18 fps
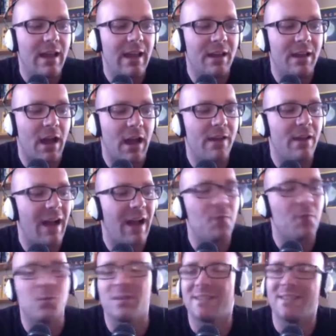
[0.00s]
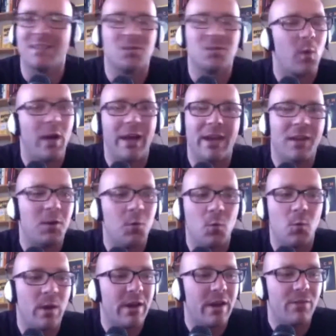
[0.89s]
and I was this way
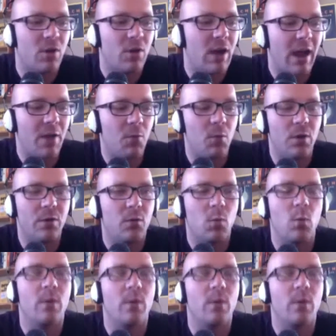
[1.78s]
whenever I would,